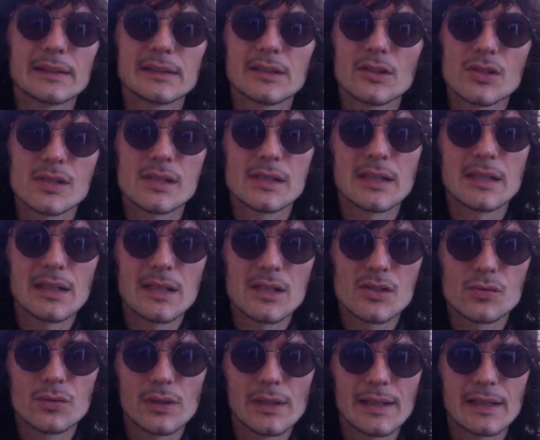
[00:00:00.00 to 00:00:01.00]
like their skin
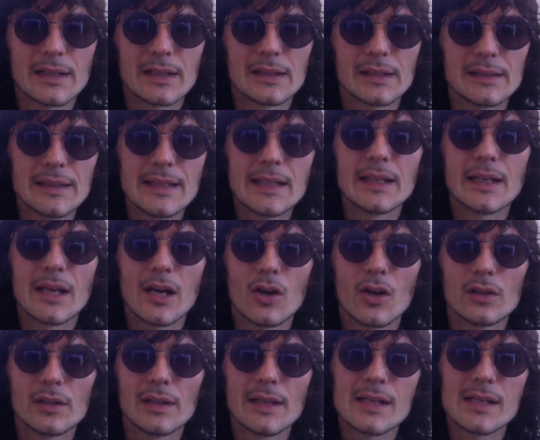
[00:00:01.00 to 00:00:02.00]
is really clean
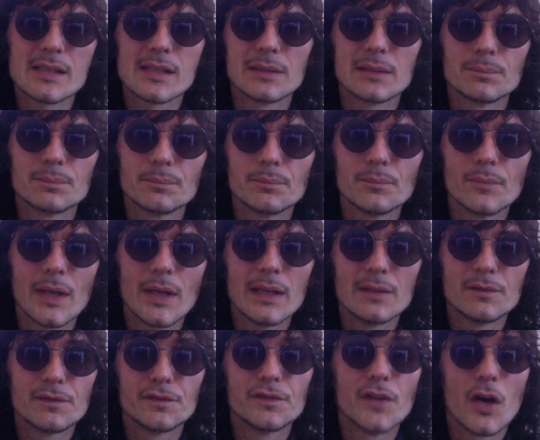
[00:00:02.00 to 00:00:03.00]
unless
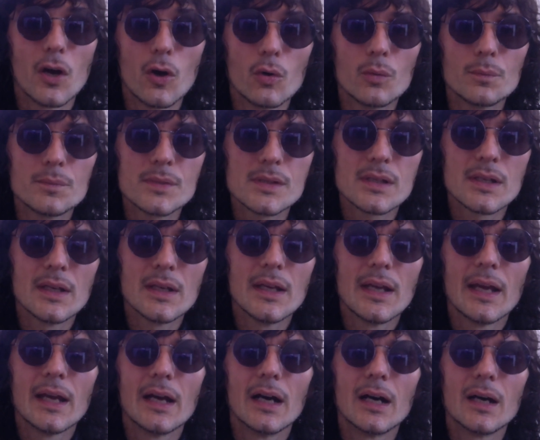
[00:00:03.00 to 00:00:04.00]
it foams.
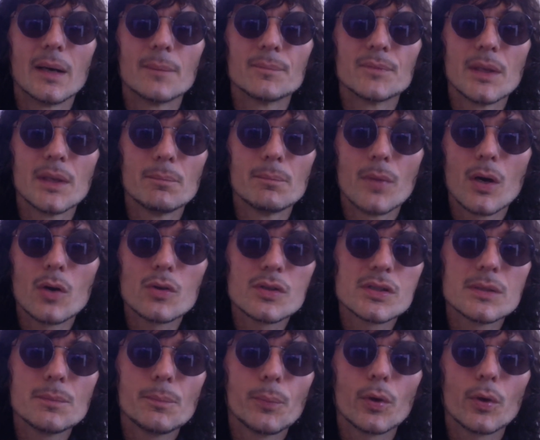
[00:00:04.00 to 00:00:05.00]
The
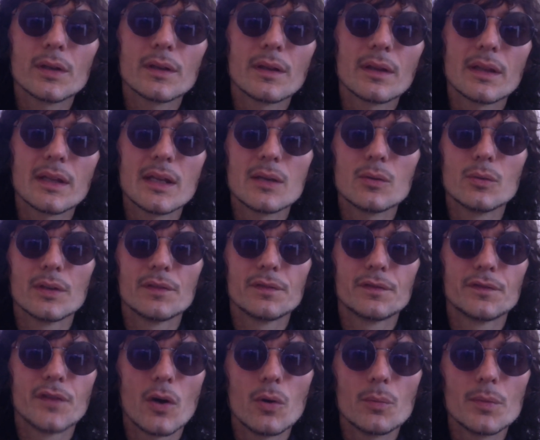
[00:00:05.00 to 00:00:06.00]
most important thing with
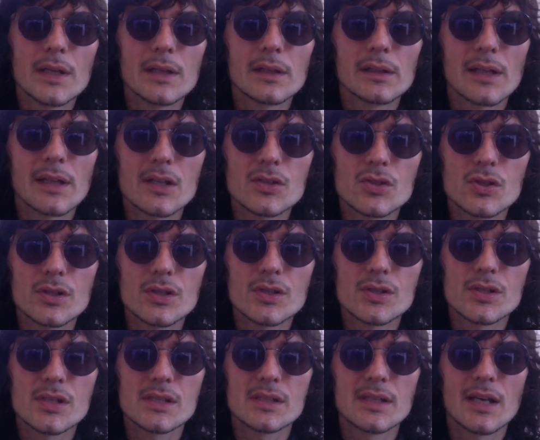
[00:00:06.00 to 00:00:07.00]
foaming
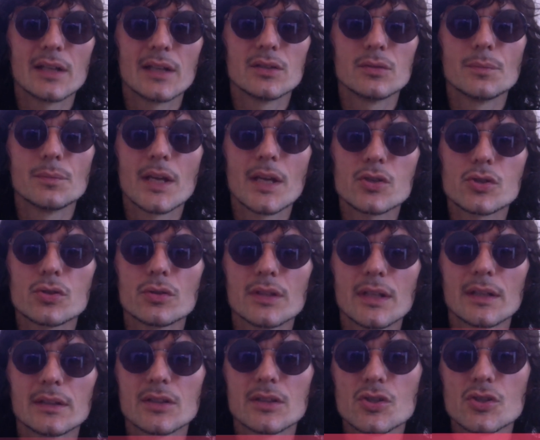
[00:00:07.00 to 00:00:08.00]
cleansers is that you make sure
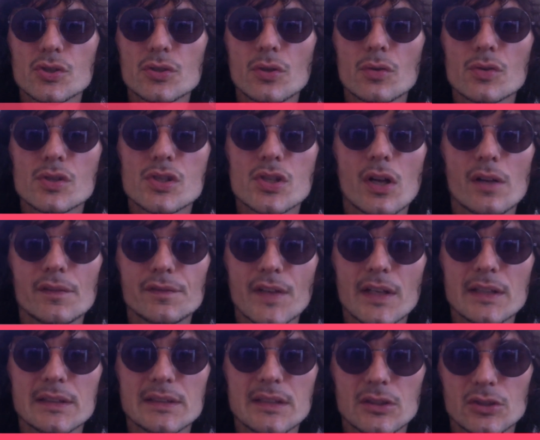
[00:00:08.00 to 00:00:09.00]
that there's no
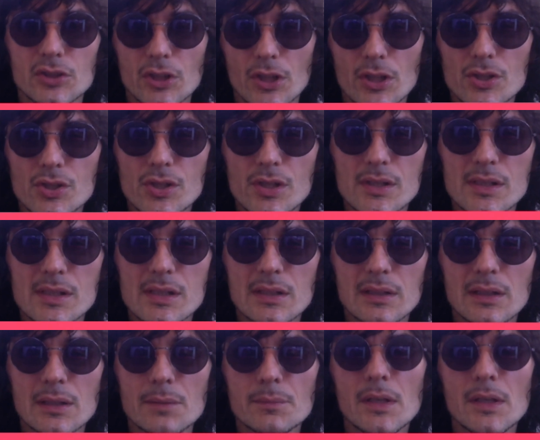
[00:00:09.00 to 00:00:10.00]
sulfate detergents
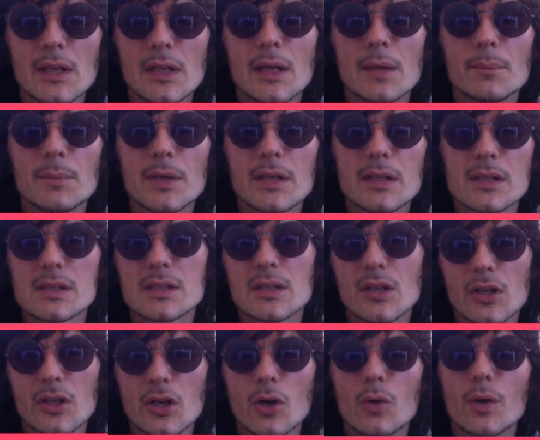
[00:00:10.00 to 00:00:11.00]
in them, because
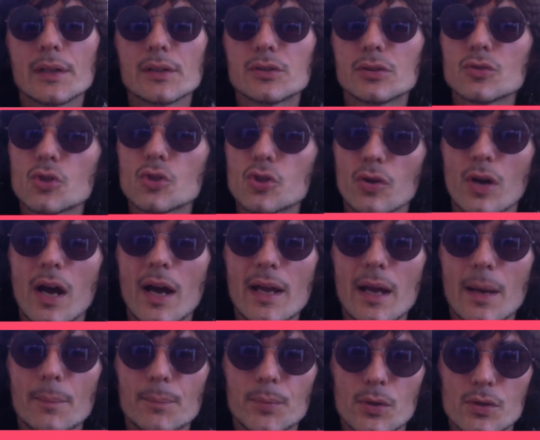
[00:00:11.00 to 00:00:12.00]
they're going to
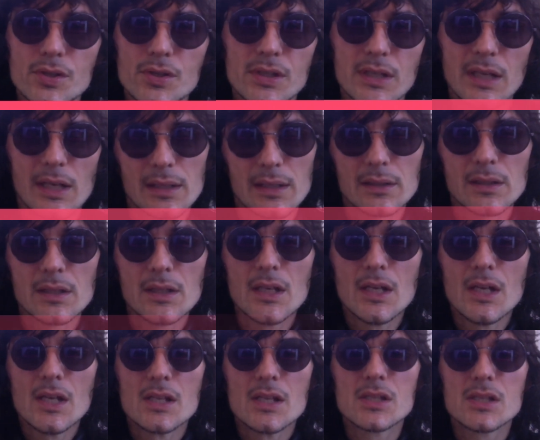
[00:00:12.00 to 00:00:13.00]
dry up your skin.
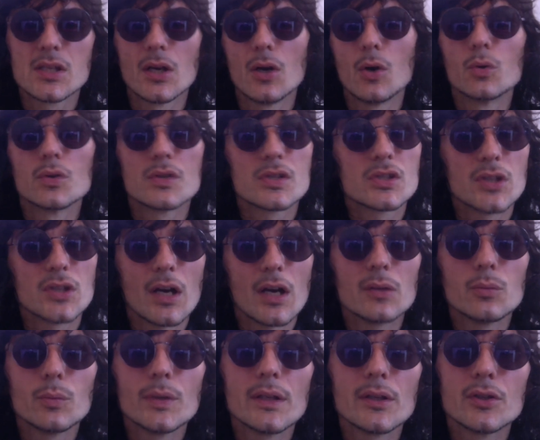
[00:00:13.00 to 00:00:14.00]
So
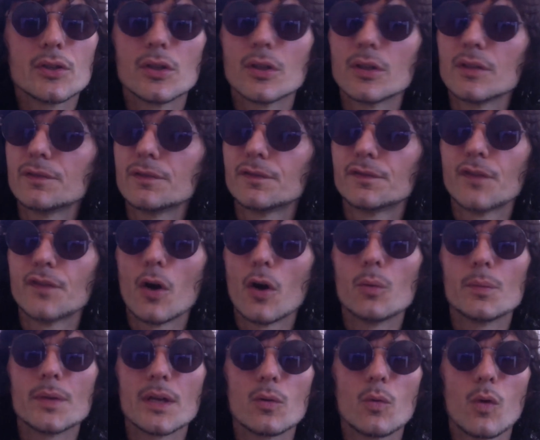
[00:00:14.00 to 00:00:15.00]
start with a good
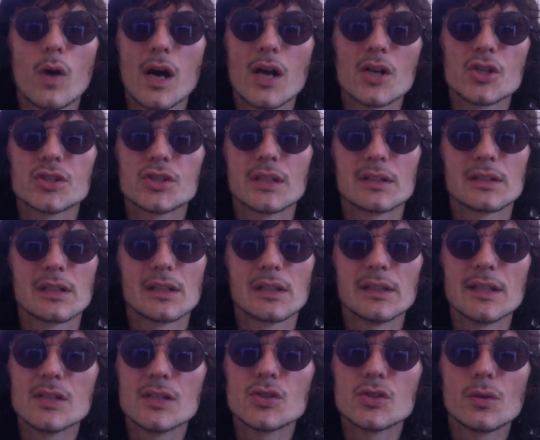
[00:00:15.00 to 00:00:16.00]
foaming wash that
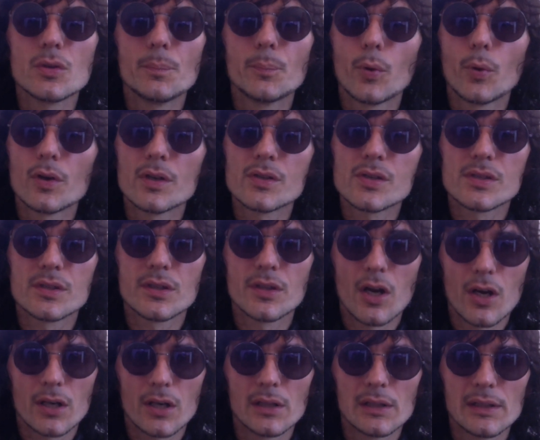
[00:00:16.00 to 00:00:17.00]
cleans your pores
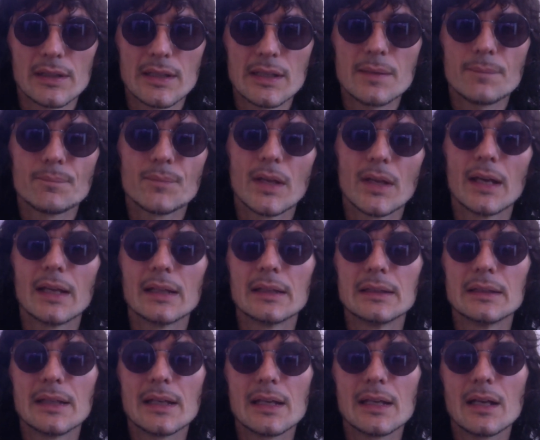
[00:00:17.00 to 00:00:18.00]
thoroughly.
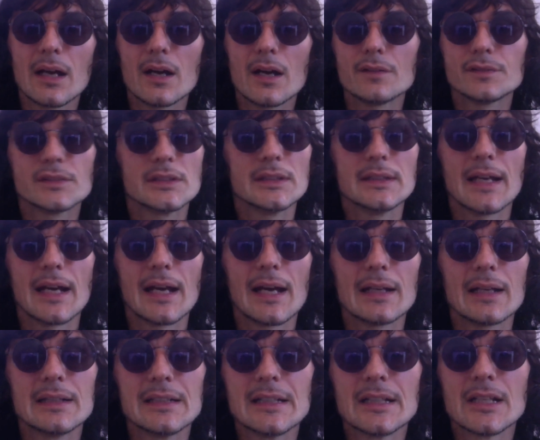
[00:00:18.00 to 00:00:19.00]
And then after
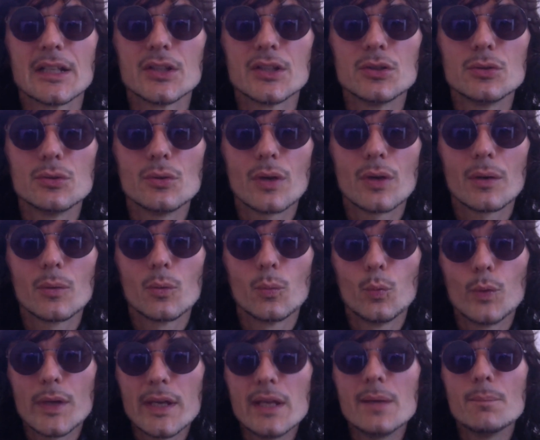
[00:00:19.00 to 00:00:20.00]
that,
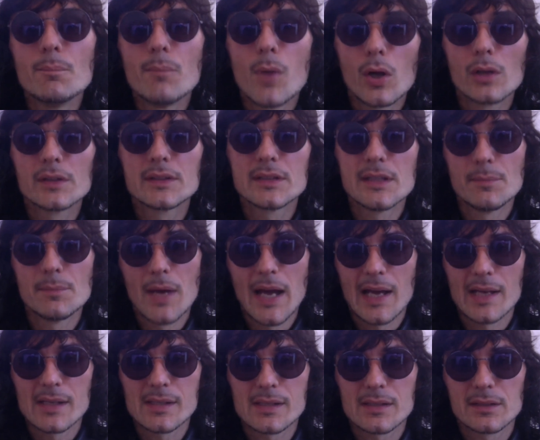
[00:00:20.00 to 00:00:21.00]
we
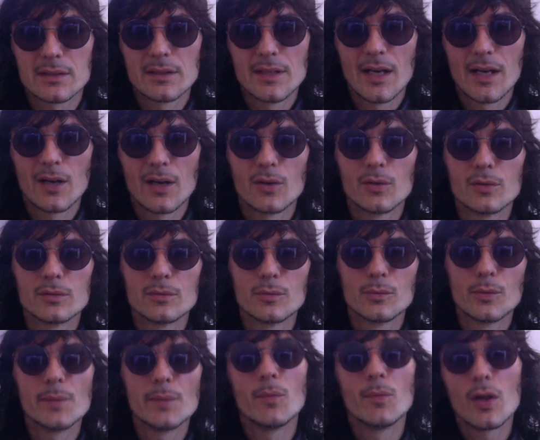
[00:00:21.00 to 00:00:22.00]
multi-mask. Now,
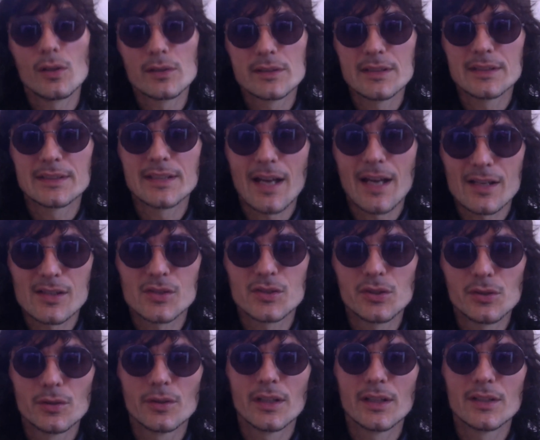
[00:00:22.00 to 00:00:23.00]
we multitask
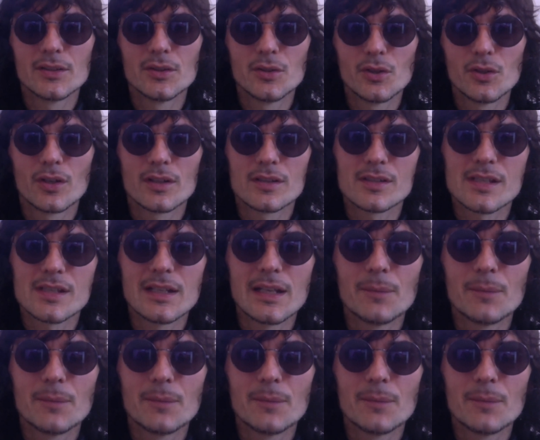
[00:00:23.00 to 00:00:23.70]
too in New York